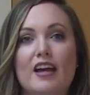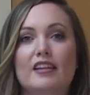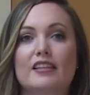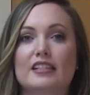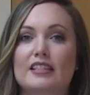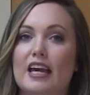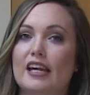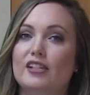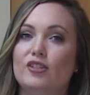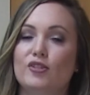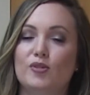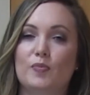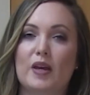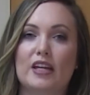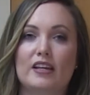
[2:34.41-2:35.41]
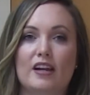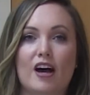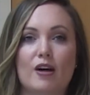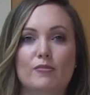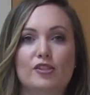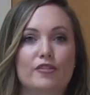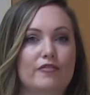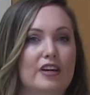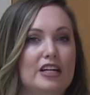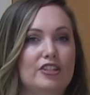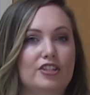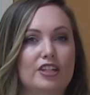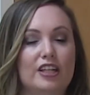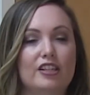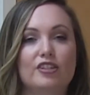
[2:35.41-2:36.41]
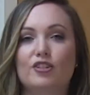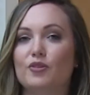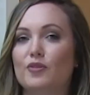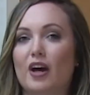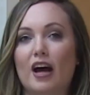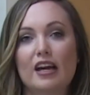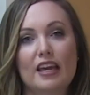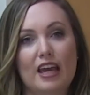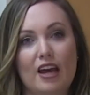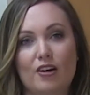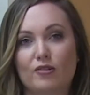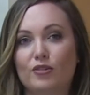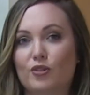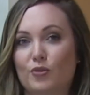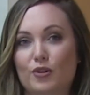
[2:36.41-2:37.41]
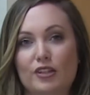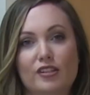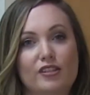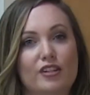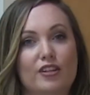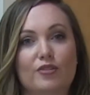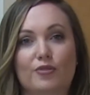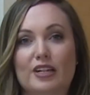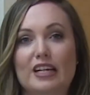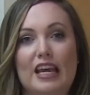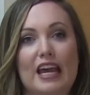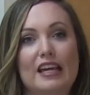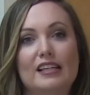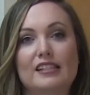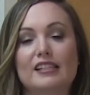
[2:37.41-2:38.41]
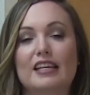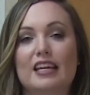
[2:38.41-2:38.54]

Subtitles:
The days you spend in observation do not count towards the 3 days,